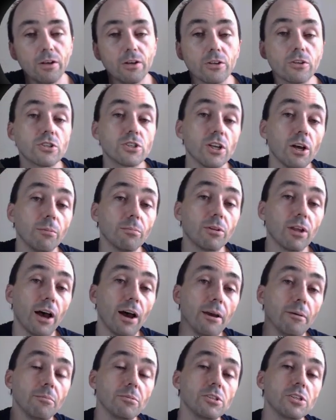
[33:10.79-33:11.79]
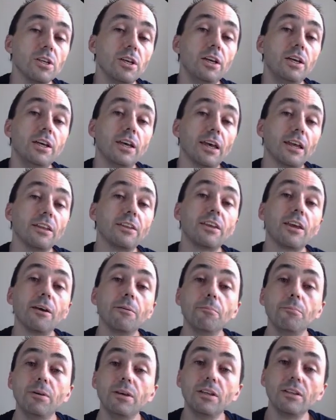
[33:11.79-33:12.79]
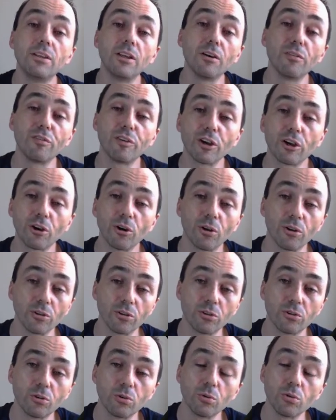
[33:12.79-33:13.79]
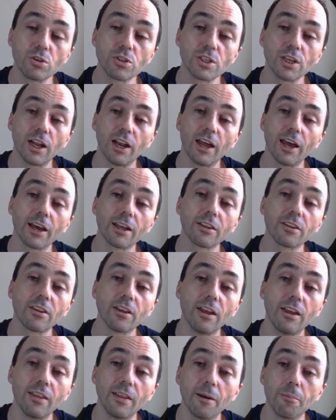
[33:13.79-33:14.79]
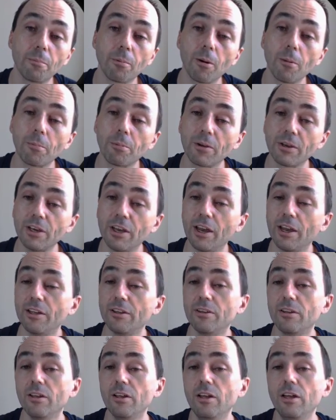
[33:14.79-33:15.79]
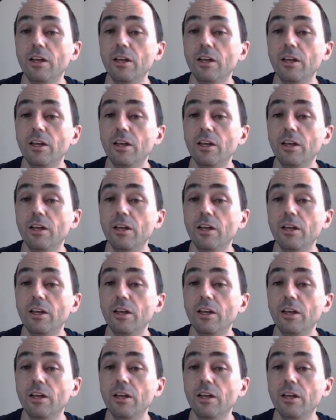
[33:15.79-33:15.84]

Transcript: Sometimes it can be difficult to select an appropriate